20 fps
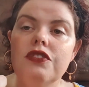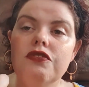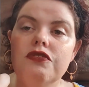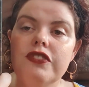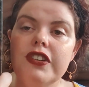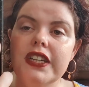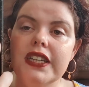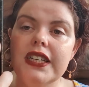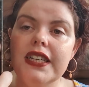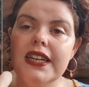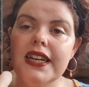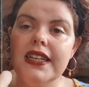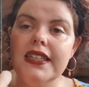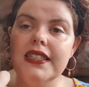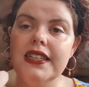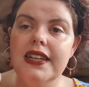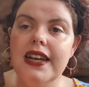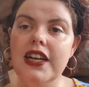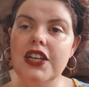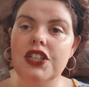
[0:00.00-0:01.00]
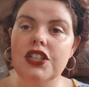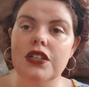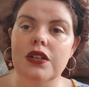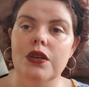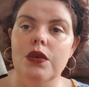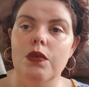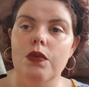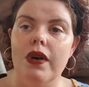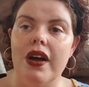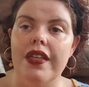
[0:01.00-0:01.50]
Really nice
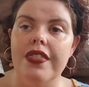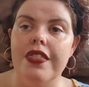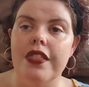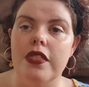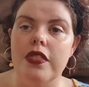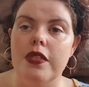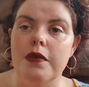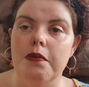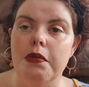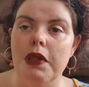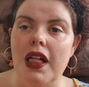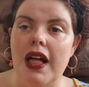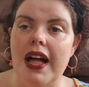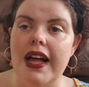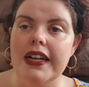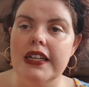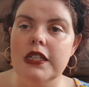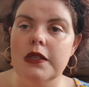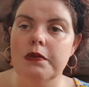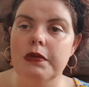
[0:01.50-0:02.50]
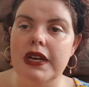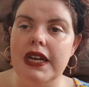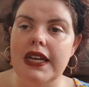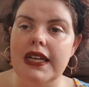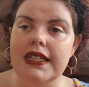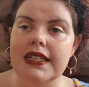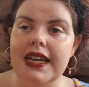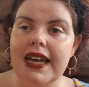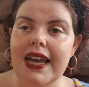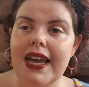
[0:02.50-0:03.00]
edition with the black
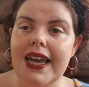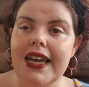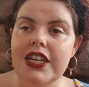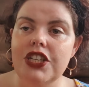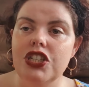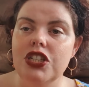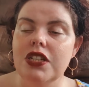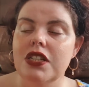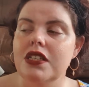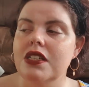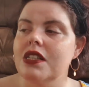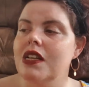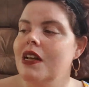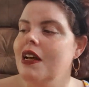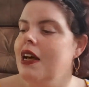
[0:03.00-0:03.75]
sprayed edges.